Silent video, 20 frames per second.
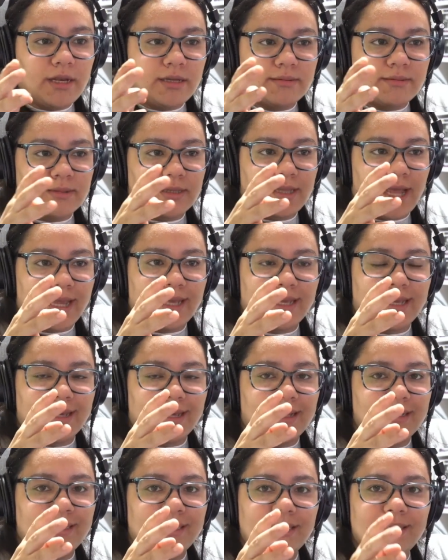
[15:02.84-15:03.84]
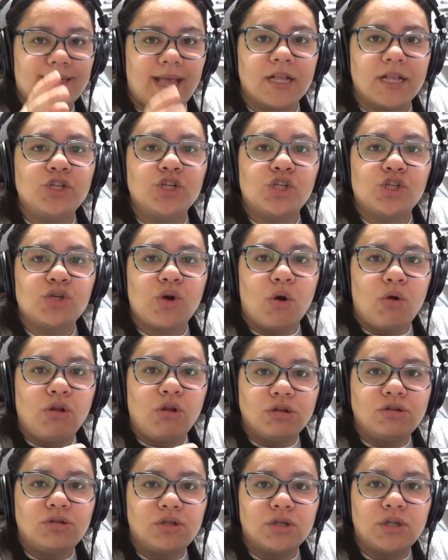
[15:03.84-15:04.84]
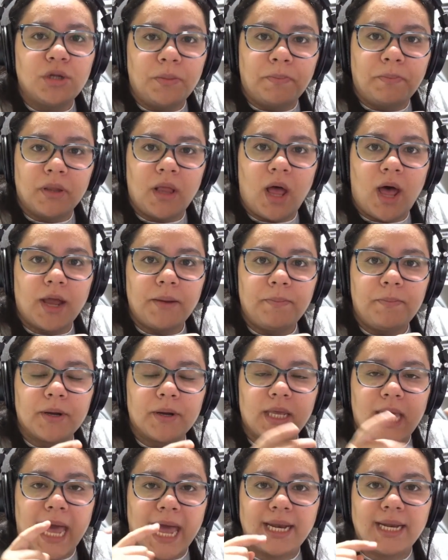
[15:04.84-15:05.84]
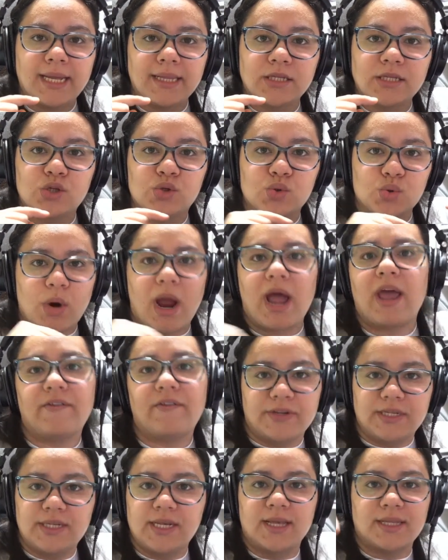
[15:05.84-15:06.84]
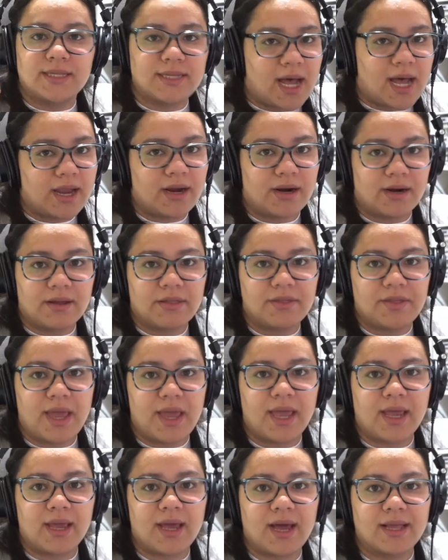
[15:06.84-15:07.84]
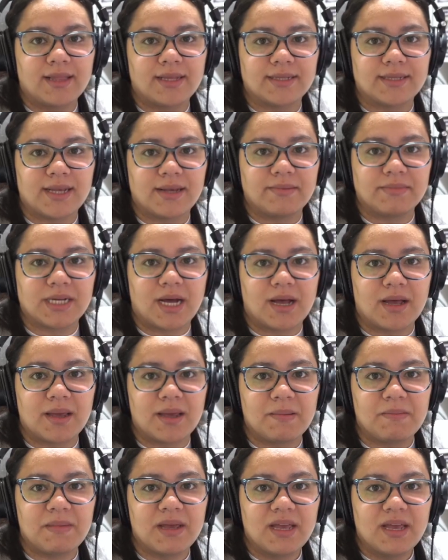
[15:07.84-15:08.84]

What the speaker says: like essential to the plot, but kind of drives the entire thing at the same time,